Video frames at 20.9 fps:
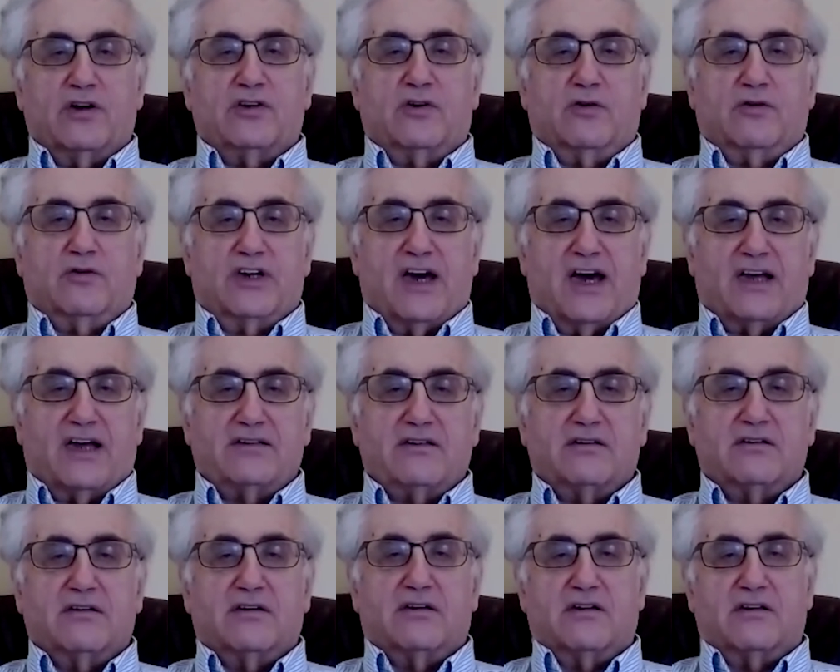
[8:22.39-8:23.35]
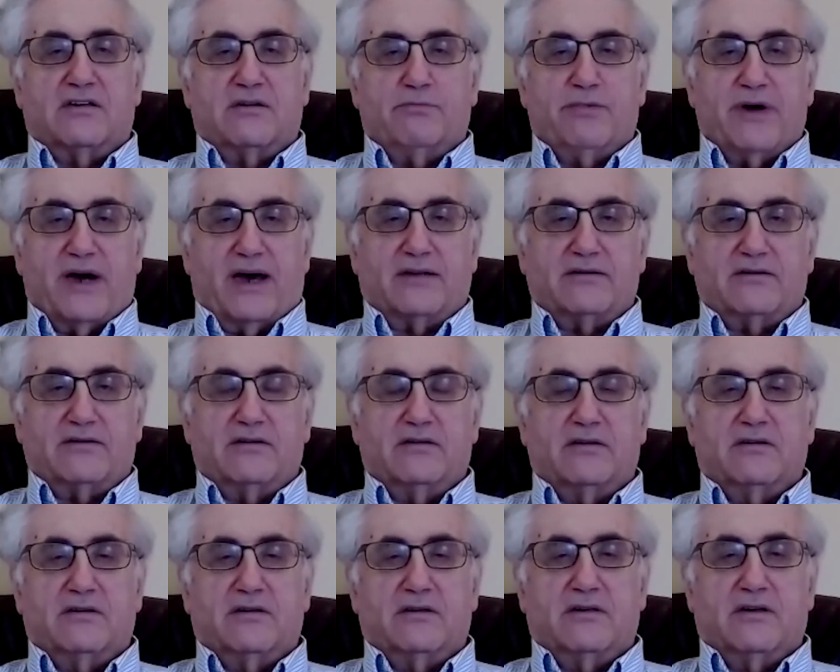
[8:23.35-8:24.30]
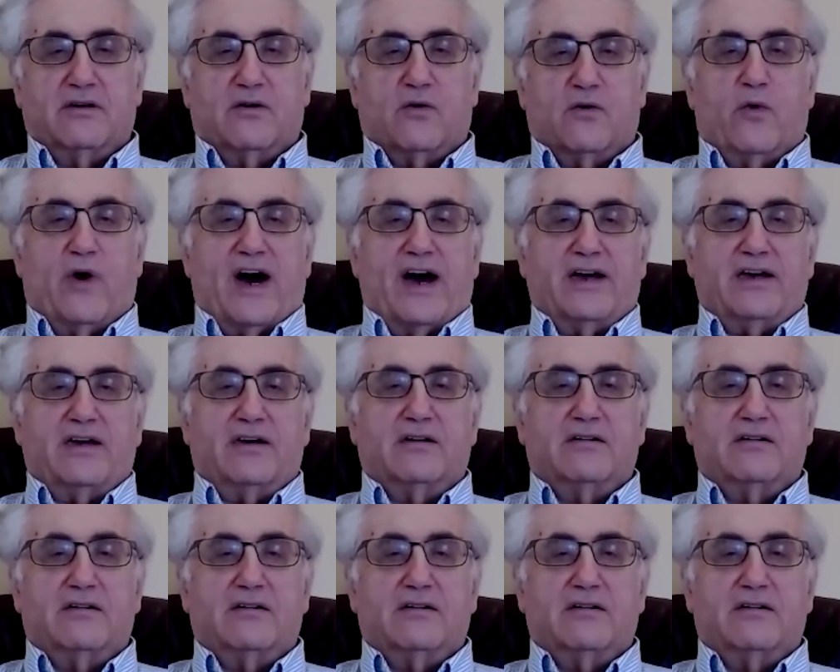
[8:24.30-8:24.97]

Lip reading: you get the bed. Why?